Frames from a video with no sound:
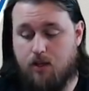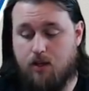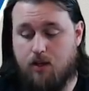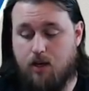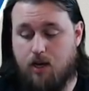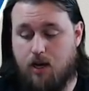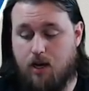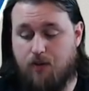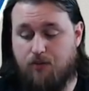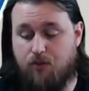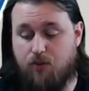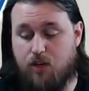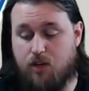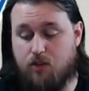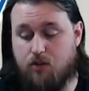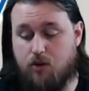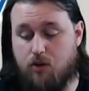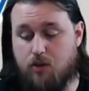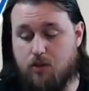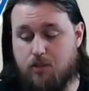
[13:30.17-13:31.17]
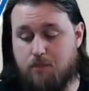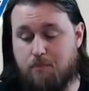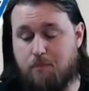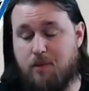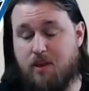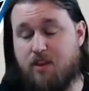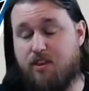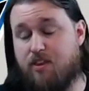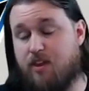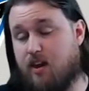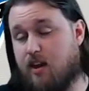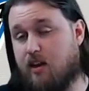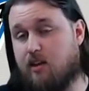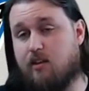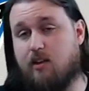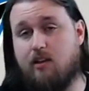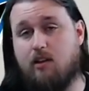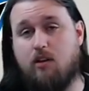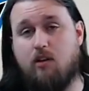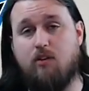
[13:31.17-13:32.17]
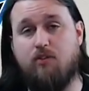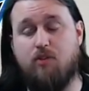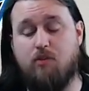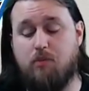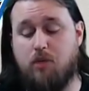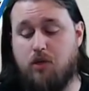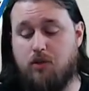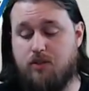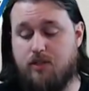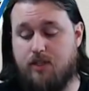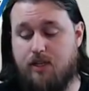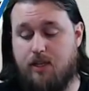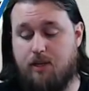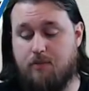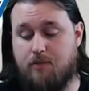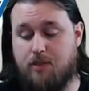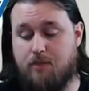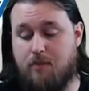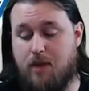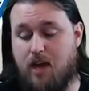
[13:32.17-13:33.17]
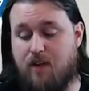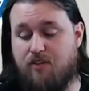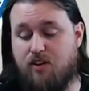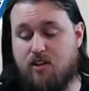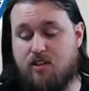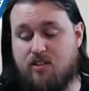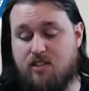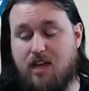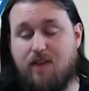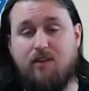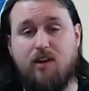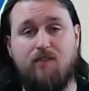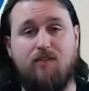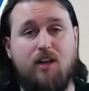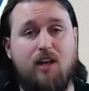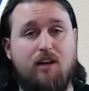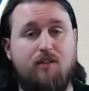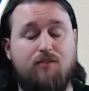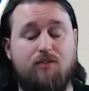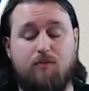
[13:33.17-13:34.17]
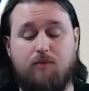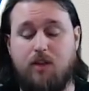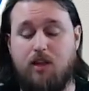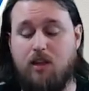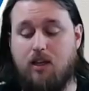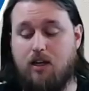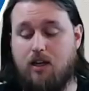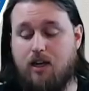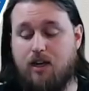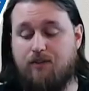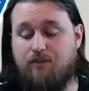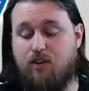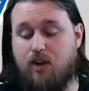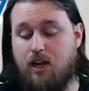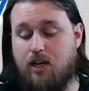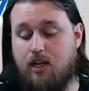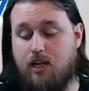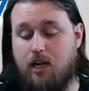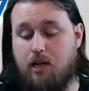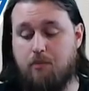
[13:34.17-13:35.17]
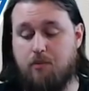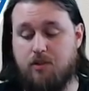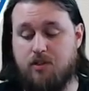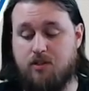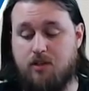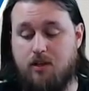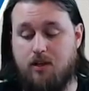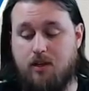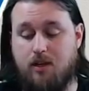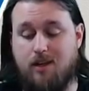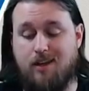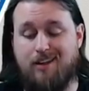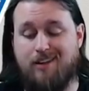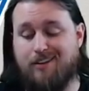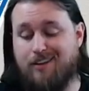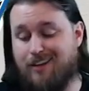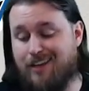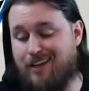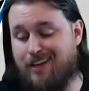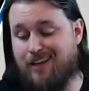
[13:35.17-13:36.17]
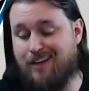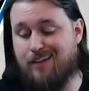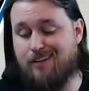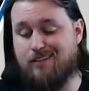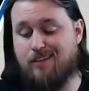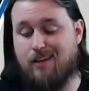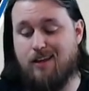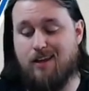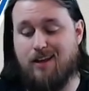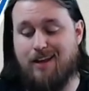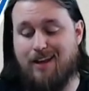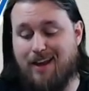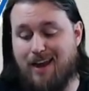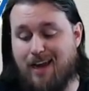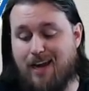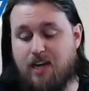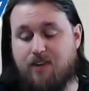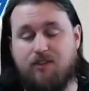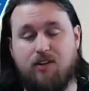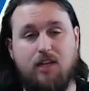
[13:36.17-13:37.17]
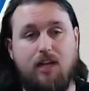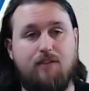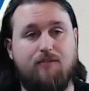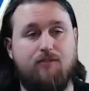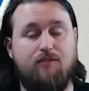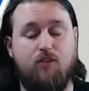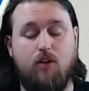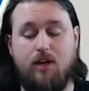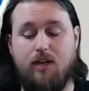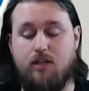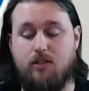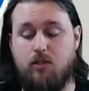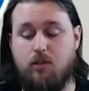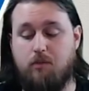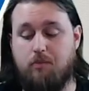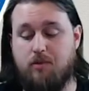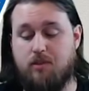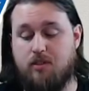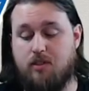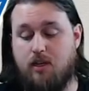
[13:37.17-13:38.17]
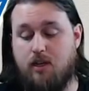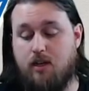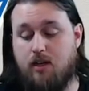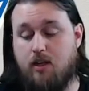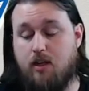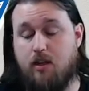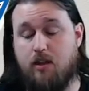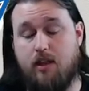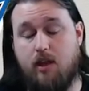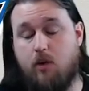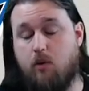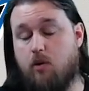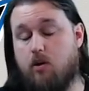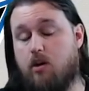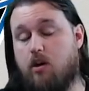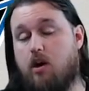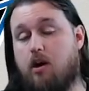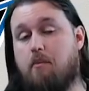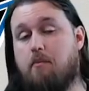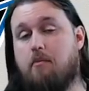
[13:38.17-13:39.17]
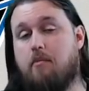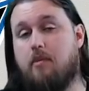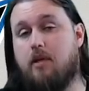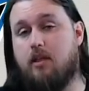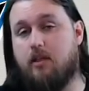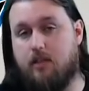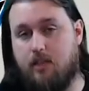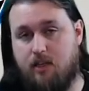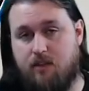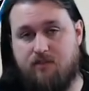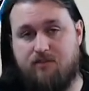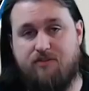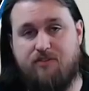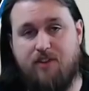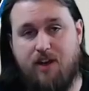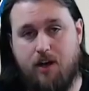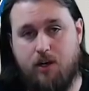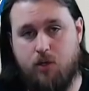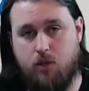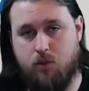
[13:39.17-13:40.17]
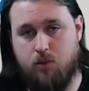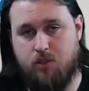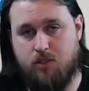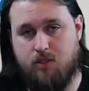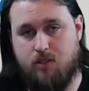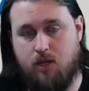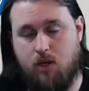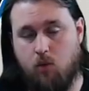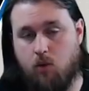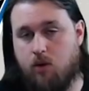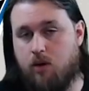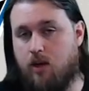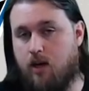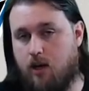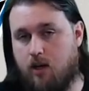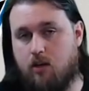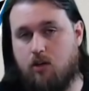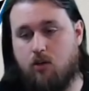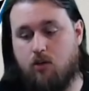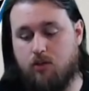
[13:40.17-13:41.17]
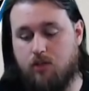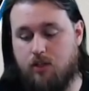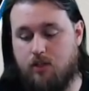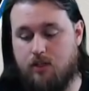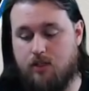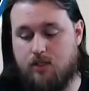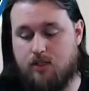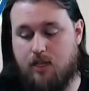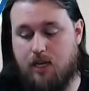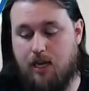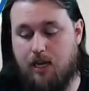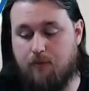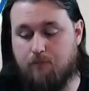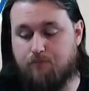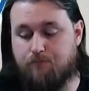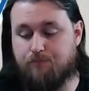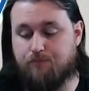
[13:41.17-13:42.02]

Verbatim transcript: Uh, free throws, pathetically low for both teams. The Mavericks 7 of 8 from the line for 88%. The Kings 9 of 11 for 82%. There were a million fouls that were not called in this game.